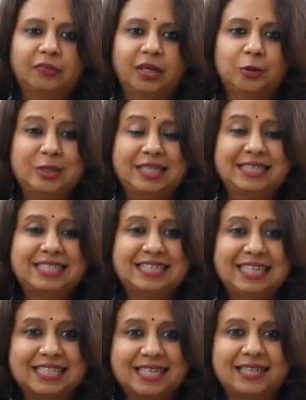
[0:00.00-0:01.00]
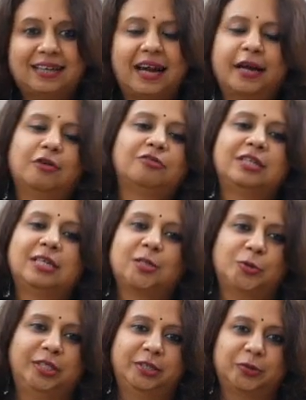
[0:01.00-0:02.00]
You see, these are the kind of things
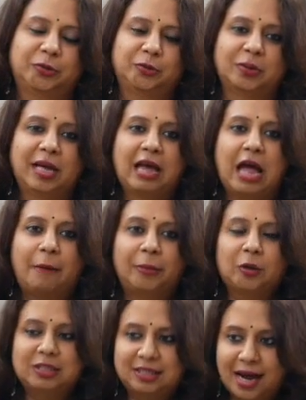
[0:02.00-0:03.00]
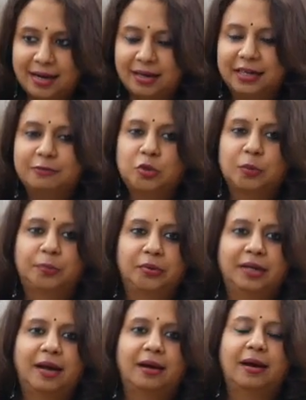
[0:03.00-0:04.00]
you need to do, because that gives you
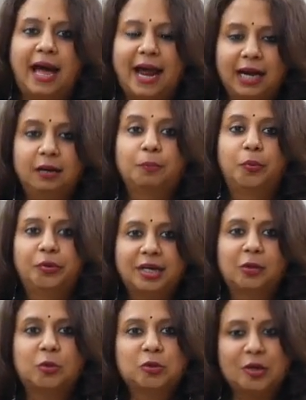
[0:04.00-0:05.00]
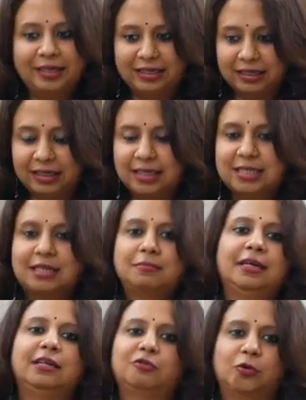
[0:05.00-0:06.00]
punya, and punya goes on increasing
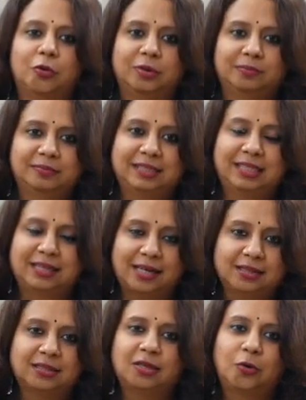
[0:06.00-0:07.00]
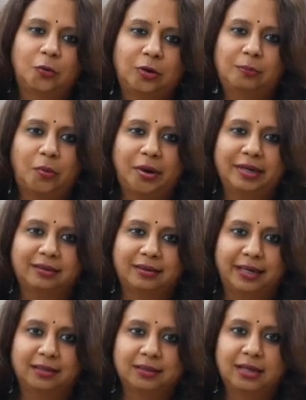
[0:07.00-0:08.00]
multifold. See, that is the whole point,
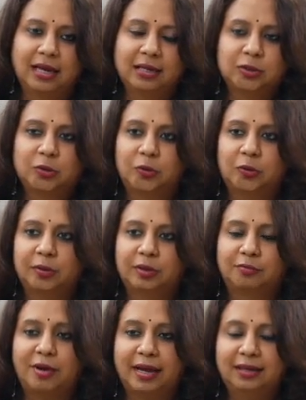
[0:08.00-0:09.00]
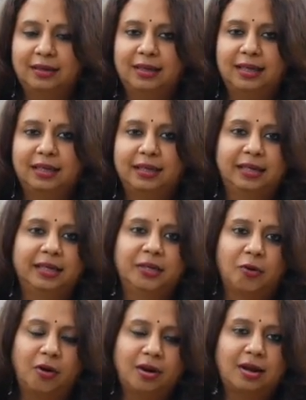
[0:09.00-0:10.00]
right? So finally, in
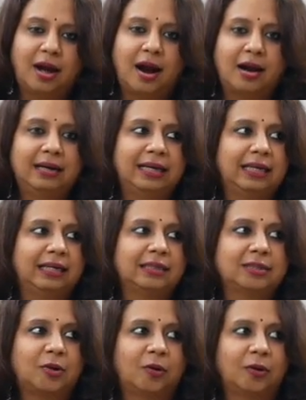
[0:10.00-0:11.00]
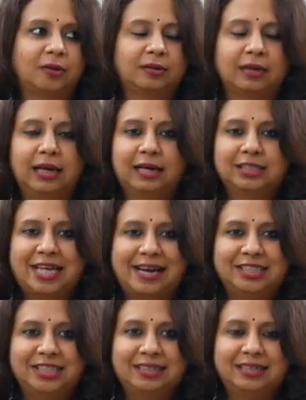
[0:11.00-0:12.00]
your hard days or
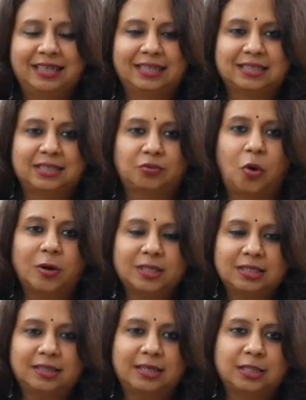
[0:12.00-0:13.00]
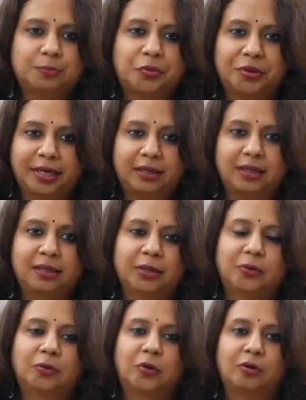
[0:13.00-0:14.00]
challenging days, what is it that is protecting
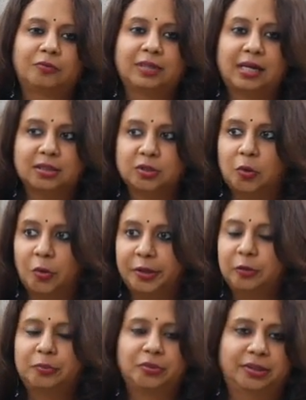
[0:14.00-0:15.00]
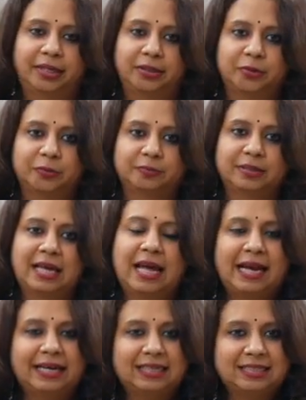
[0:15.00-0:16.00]
you or that is going to protect you?
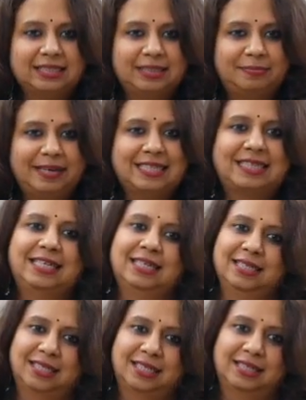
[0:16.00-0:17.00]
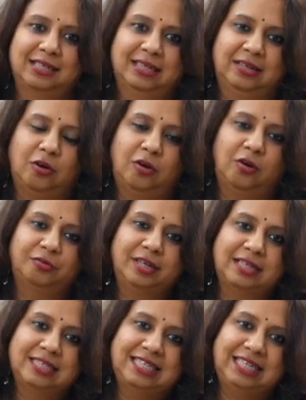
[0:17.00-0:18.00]
It is the blessings of the
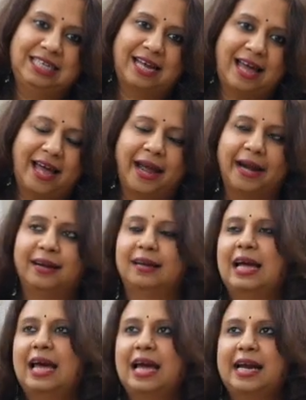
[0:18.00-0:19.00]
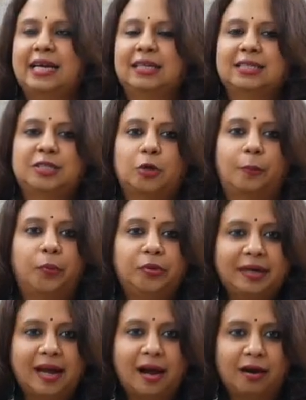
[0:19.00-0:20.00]
unseen hand. It is your
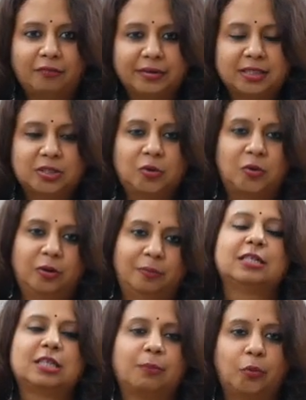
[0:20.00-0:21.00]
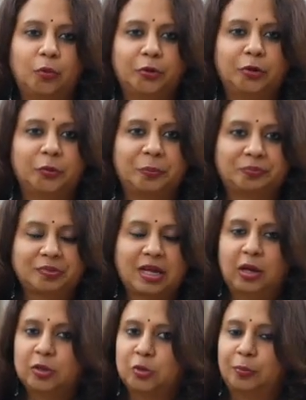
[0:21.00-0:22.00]
punya which is going to support you.
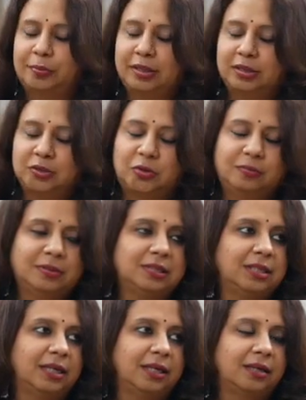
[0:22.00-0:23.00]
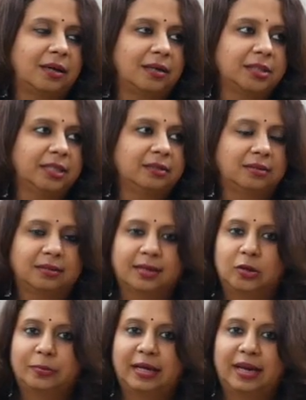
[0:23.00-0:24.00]
So please don't mistake Akshaya
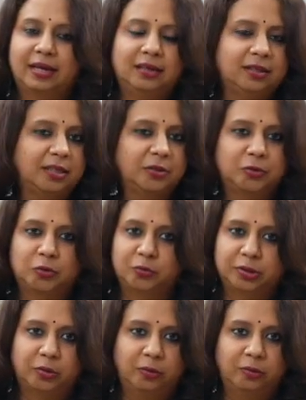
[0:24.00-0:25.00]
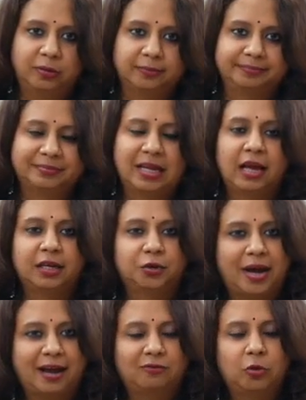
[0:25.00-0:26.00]
Tritiya to be anything to do with gold.
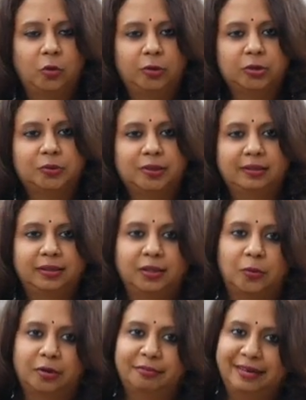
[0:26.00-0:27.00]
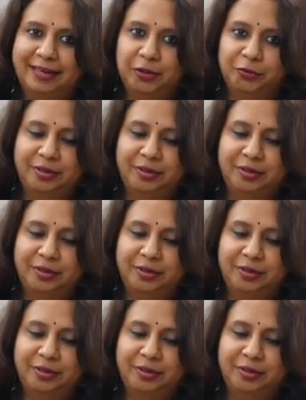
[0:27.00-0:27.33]
You have gold jewelry, you want to wear, you